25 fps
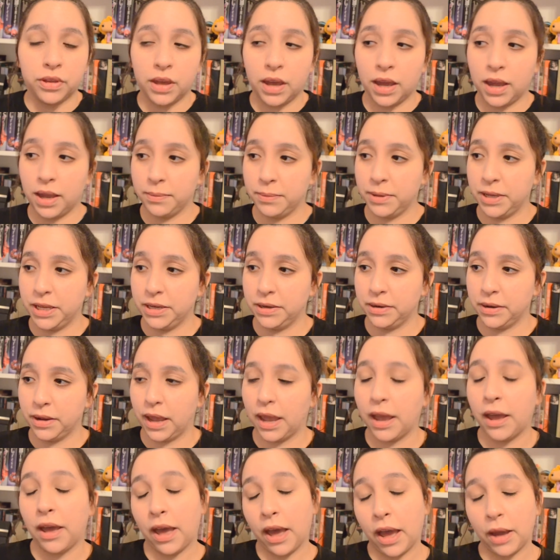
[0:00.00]
I mean,
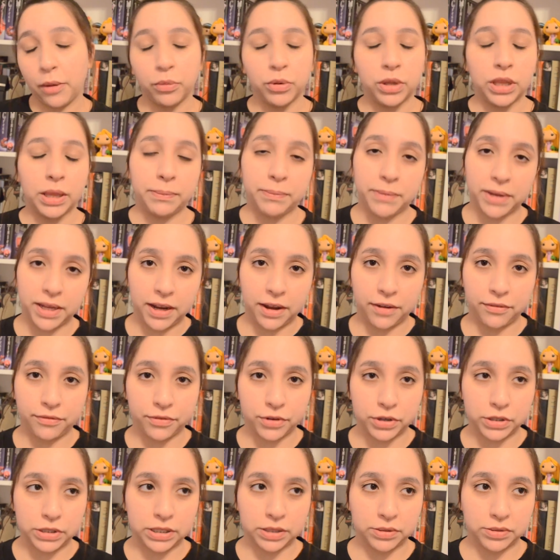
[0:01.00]
I will admit, at
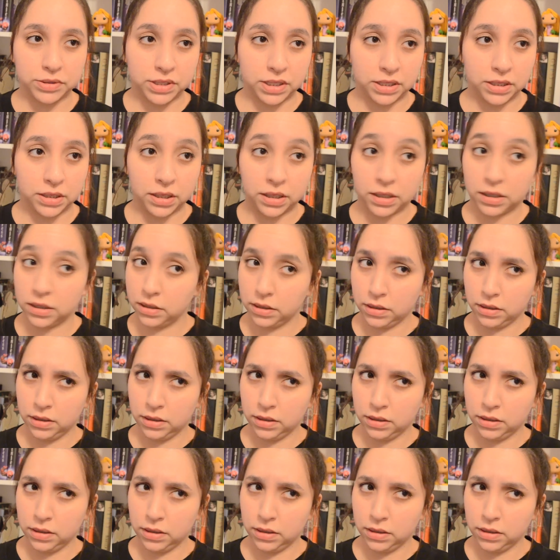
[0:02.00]
first I was kind of like,